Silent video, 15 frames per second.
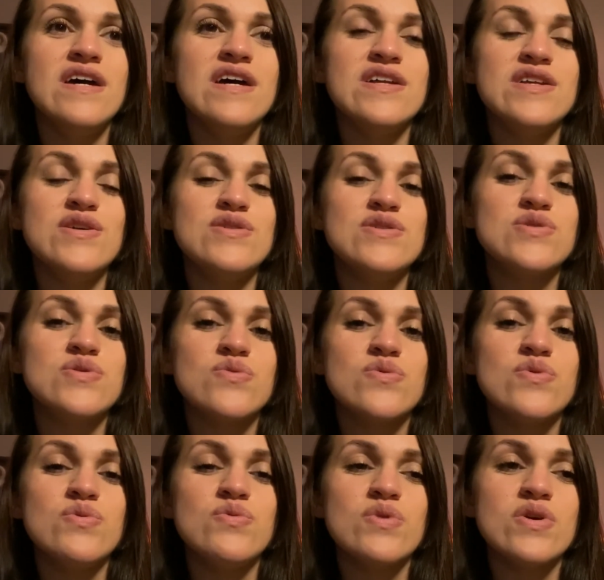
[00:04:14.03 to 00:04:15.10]
and you just
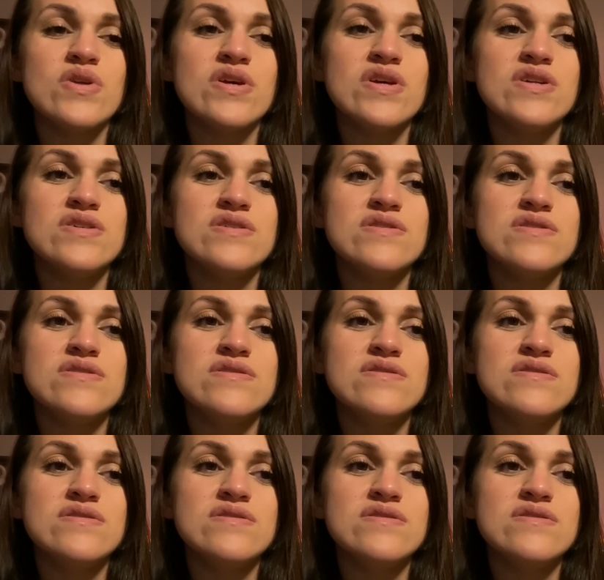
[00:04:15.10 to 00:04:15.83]
you really just